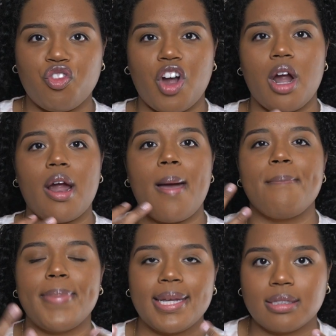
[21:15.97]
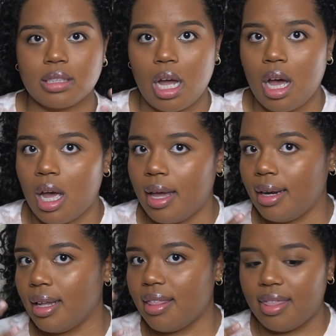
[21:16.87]
far, based
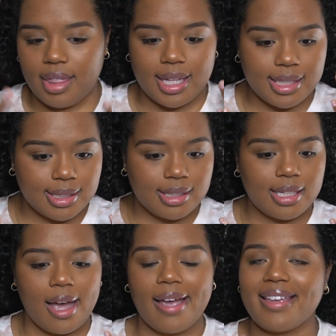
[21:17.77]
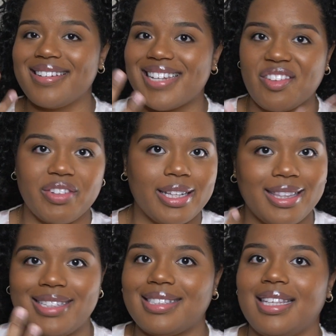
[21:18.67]
on this, I can
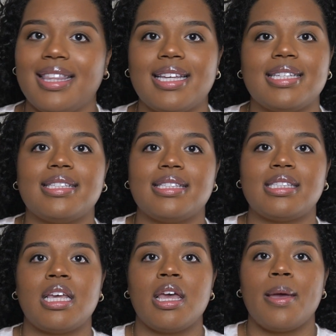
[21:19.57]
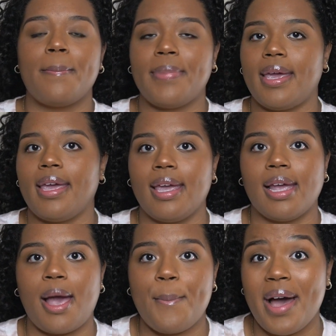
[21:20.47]
definitely see this
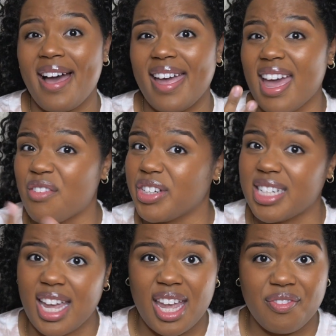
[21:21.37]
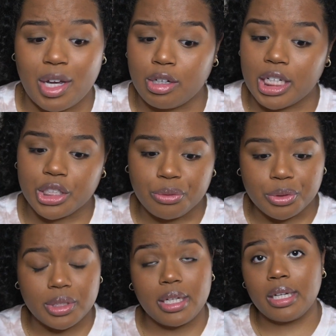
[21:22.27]
being my everyday foundation
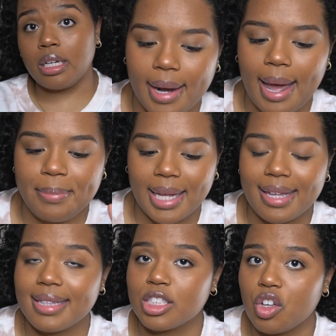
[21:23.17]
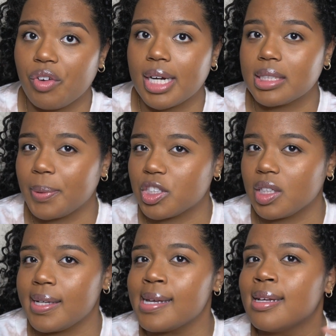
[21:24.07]
routine, but I'm liking this so far,
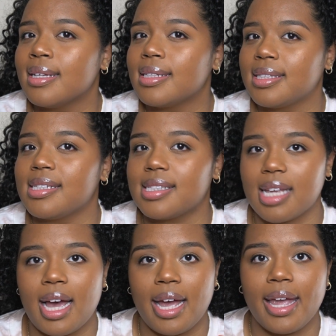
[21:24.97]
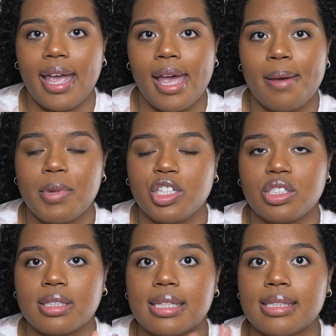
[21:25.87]
especially since I am
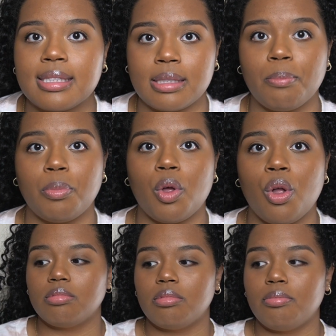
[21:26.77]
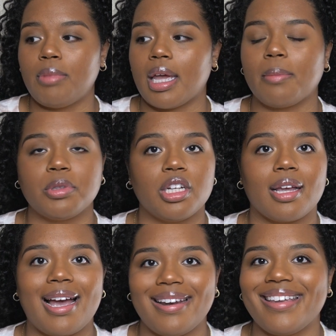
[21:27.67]
just a simple makeup look
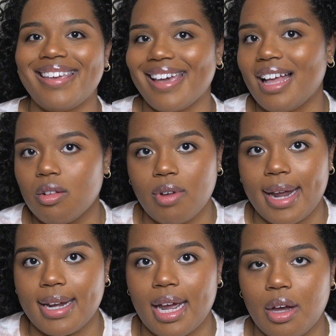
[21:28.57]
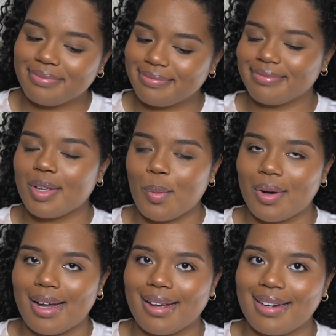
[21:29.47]
kind of gal right now. We're
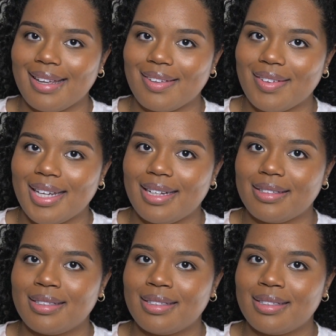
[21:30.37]
not gonna give it